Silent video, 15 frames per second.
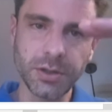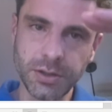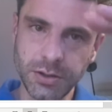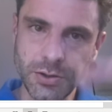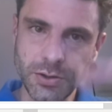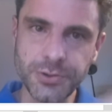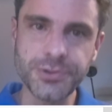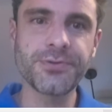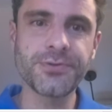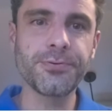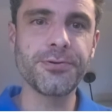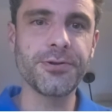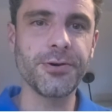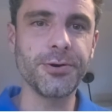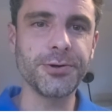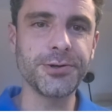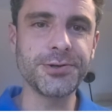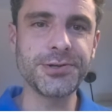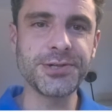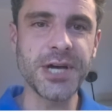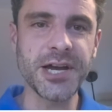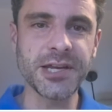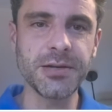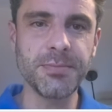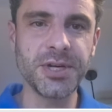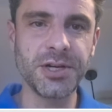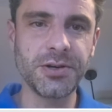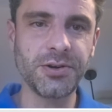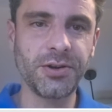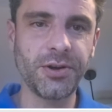goes through the whole
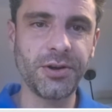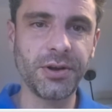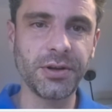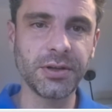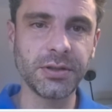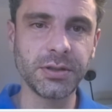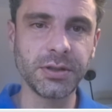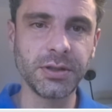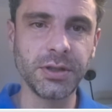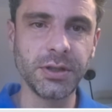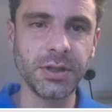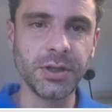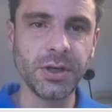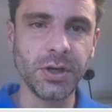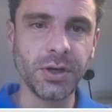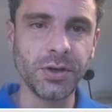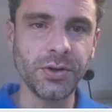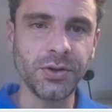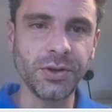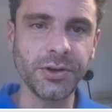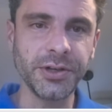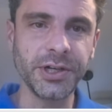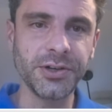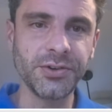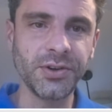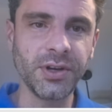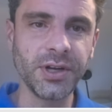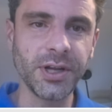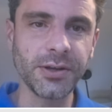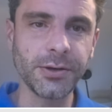document. So here's
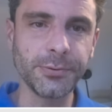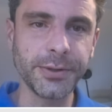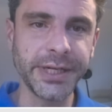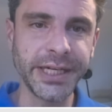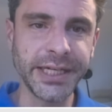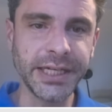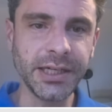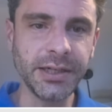another way.